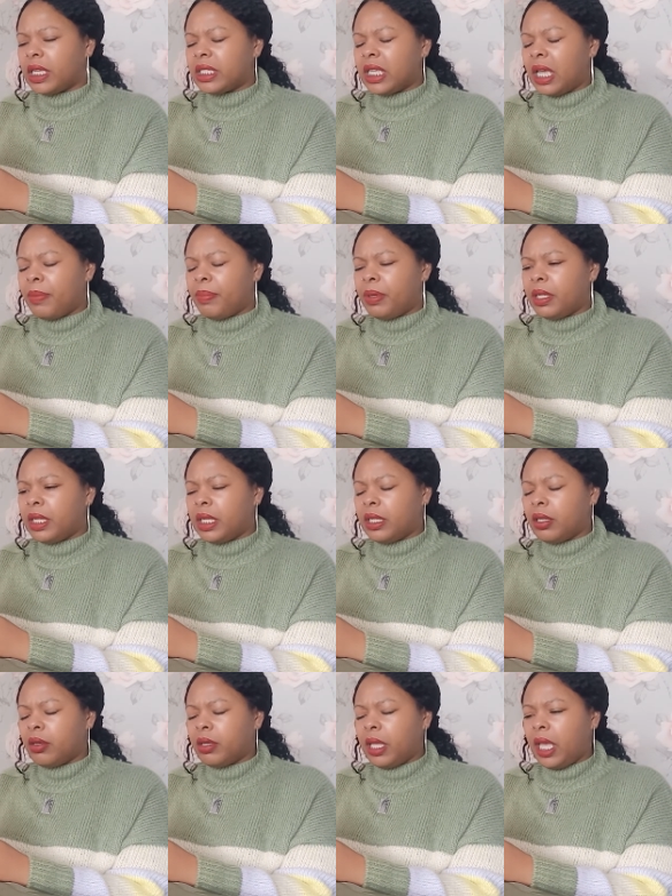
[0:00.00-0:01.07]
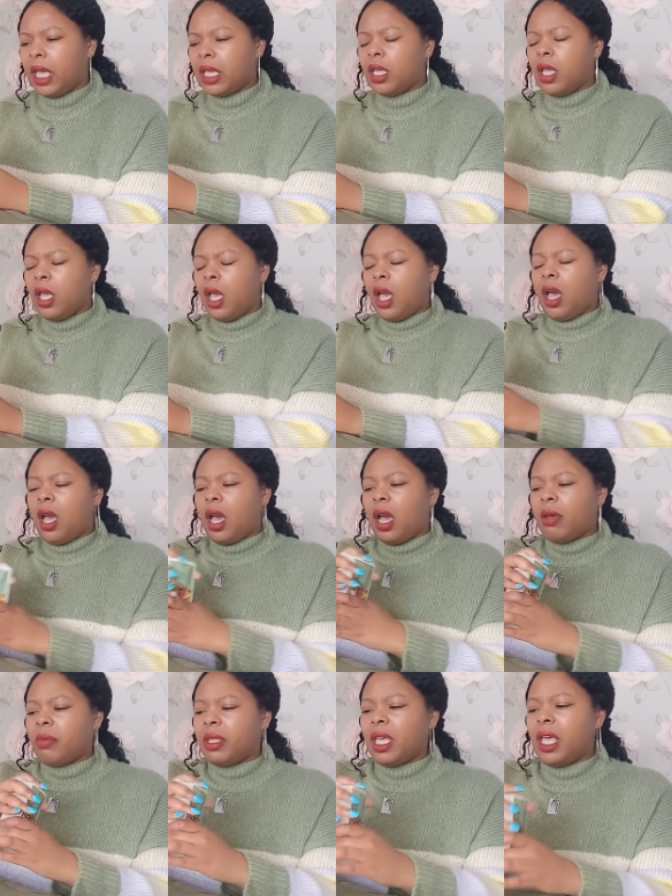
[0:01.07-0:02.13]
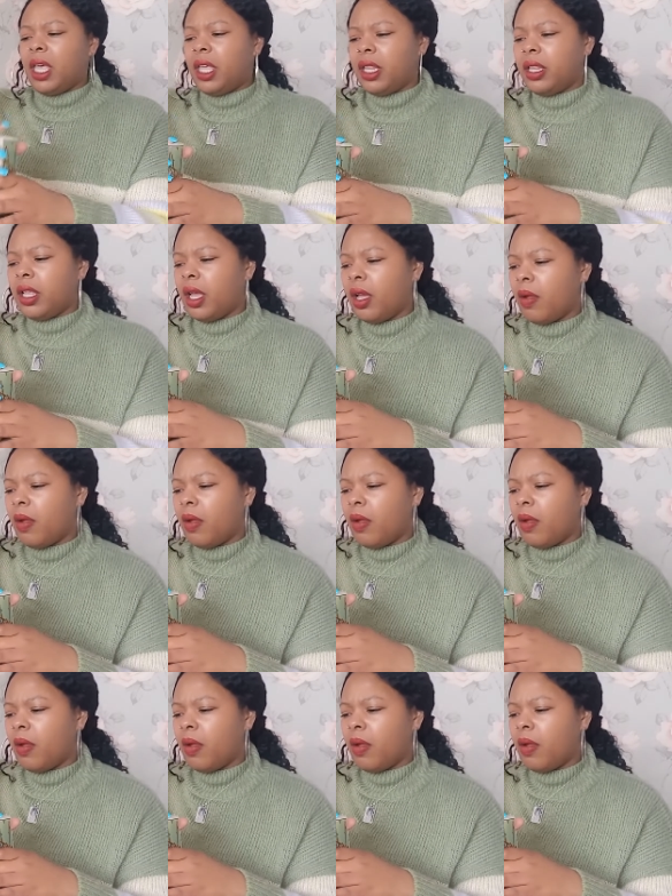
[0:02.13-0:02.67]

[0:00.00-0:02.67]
happening, okay? I'm getting